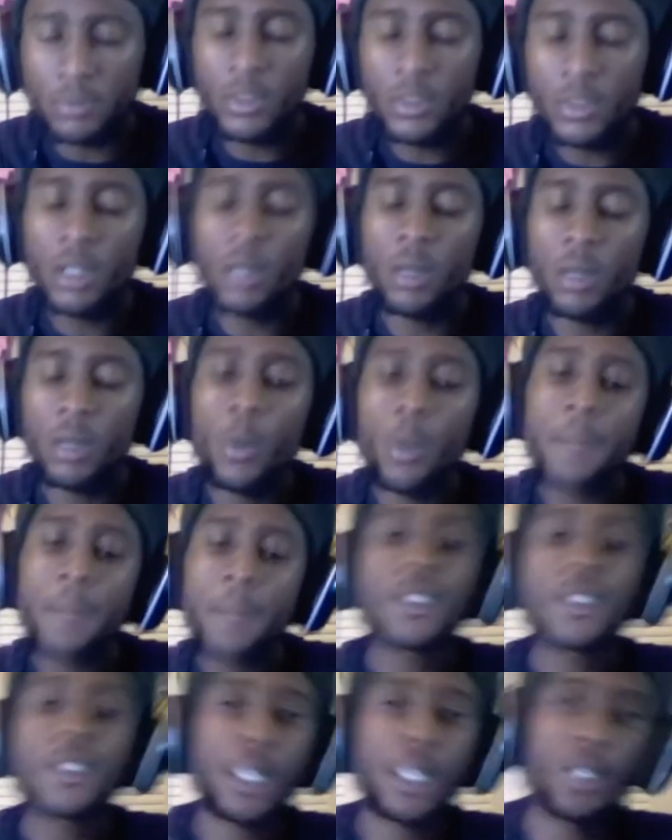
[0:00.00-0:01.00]
What I'm
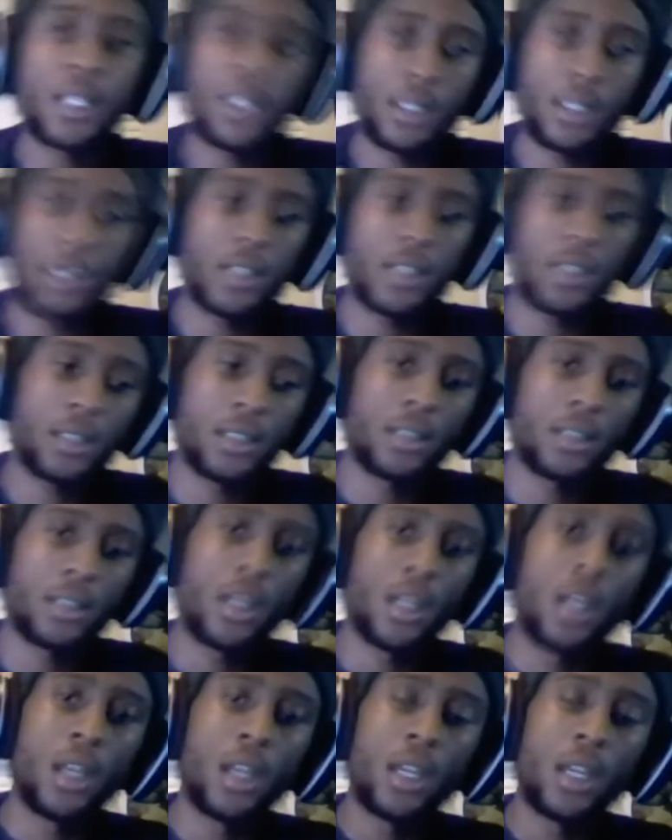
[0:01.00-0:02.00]
saying
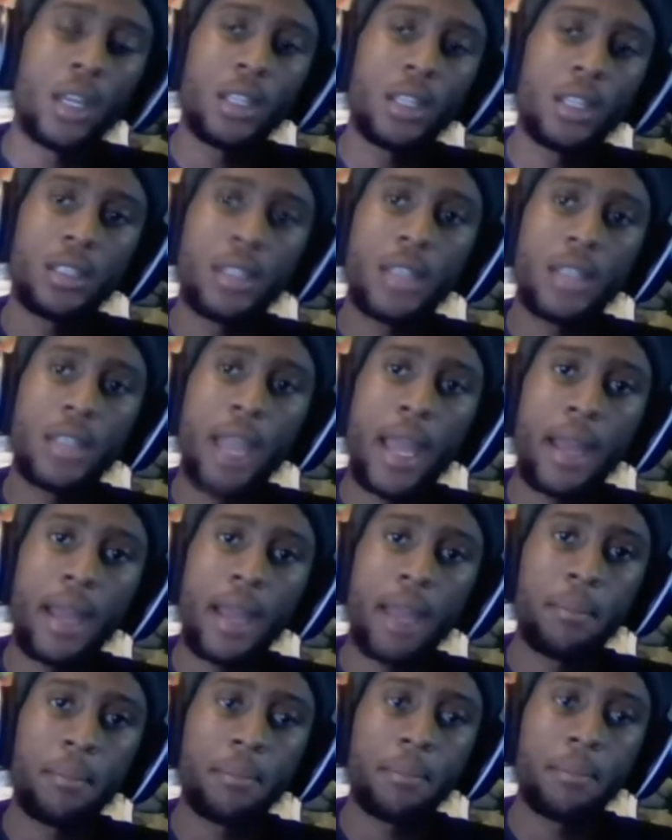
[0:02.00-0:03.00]
is that
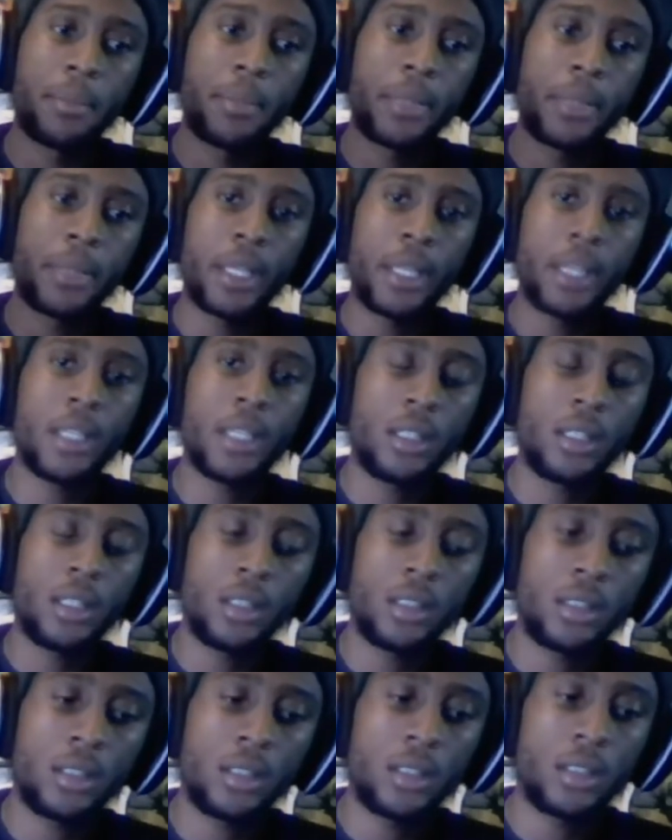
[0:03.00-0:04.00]
playing
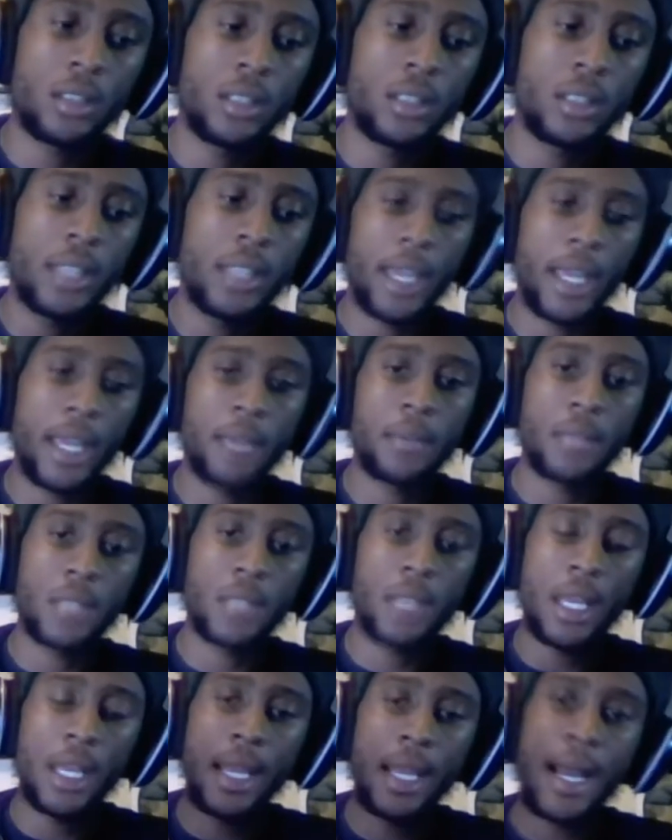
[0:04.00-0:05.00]
games
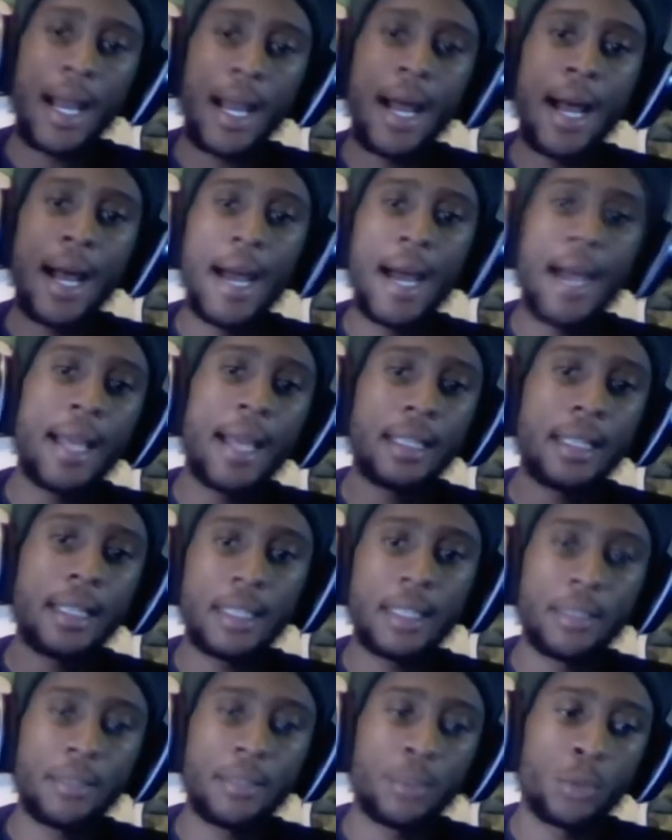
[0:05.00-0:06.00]
at a high
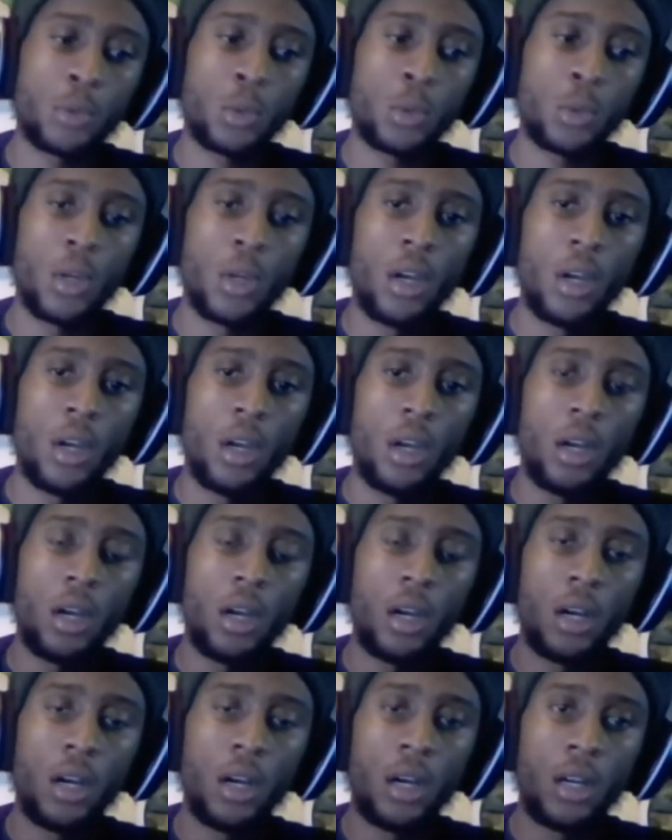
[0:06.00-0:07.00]
level
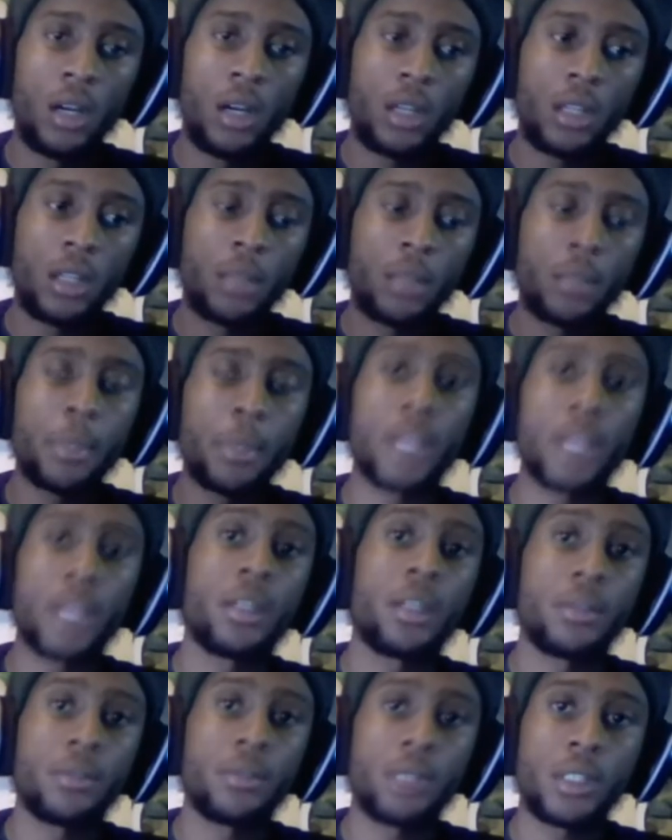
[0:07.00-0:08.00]

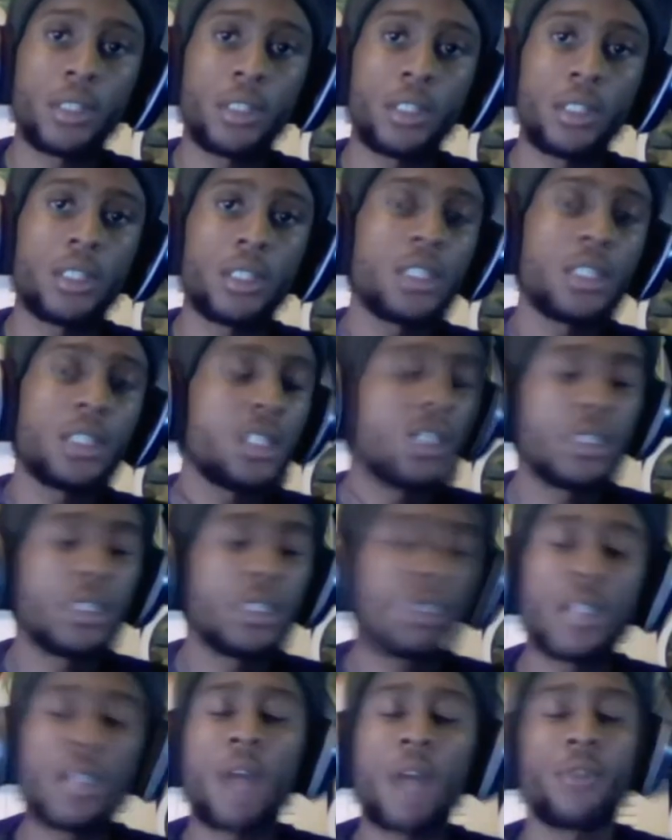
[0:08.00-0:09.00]
competitively is
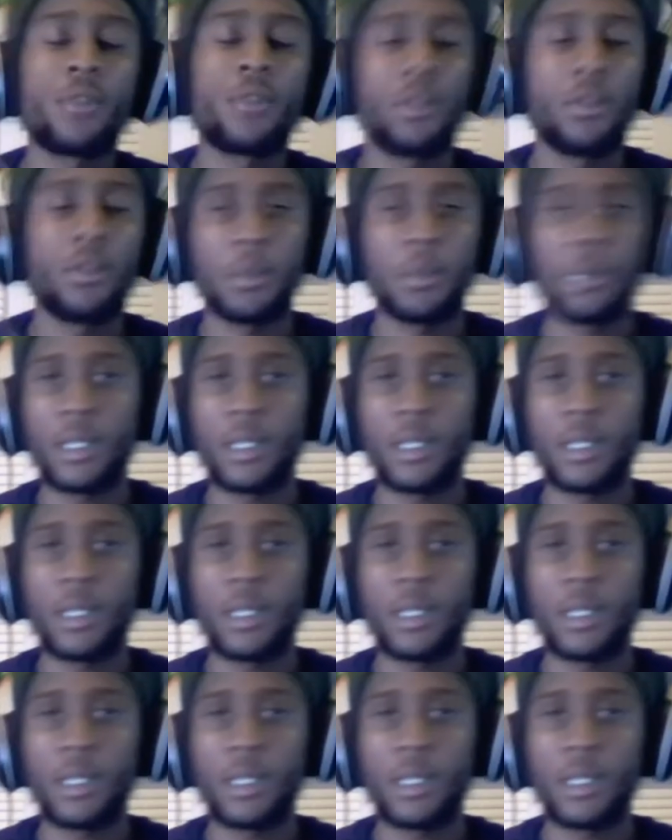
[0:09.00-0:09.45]
not for everybody.